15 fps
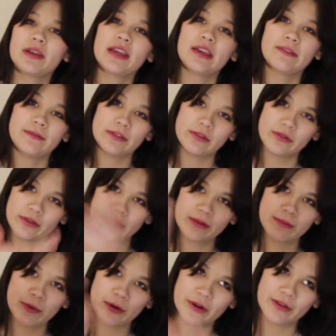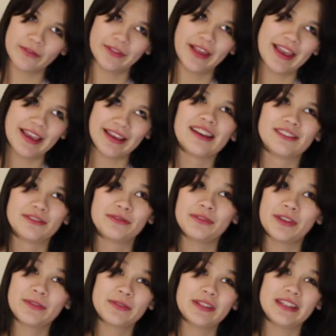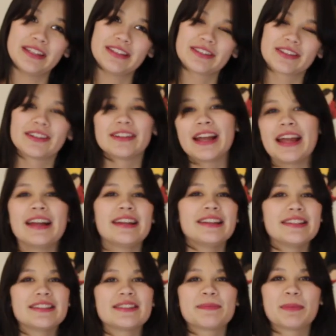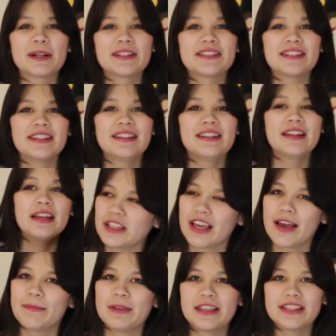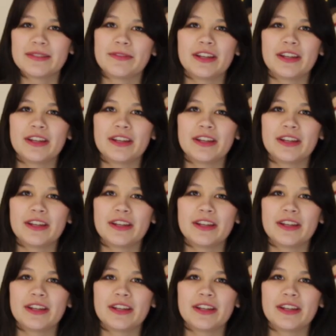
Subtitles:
if you're more of a 50s or 80s person, yeah, I mean this